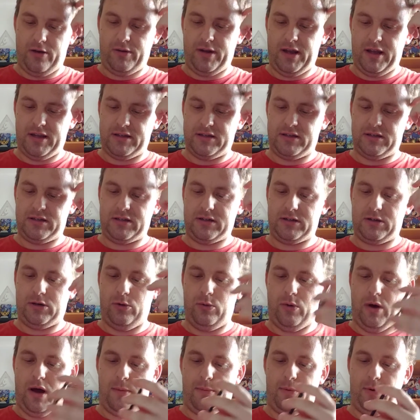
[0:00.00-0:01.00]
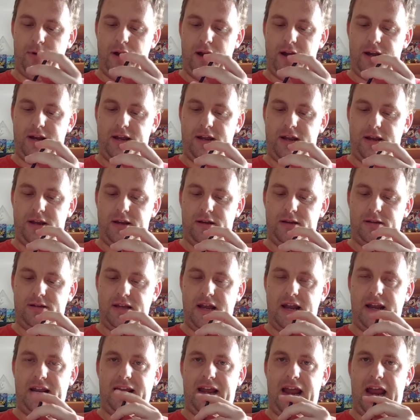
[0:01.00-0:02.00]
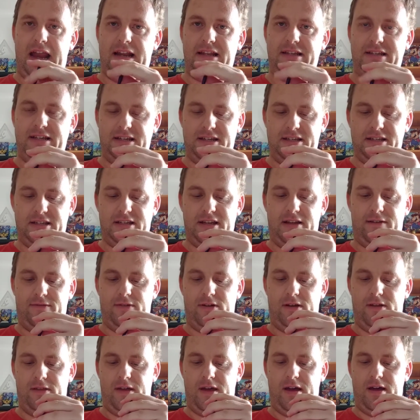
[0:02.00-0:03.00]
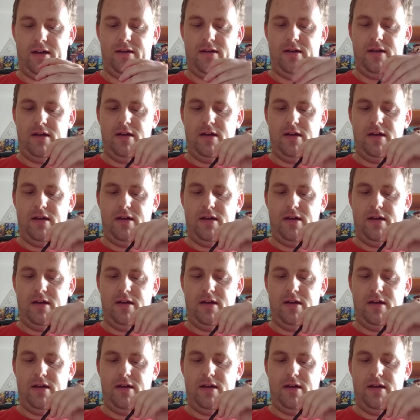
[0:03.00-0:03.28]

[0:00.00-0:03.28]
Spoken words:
gets caught up on any technicalities and stuff like that.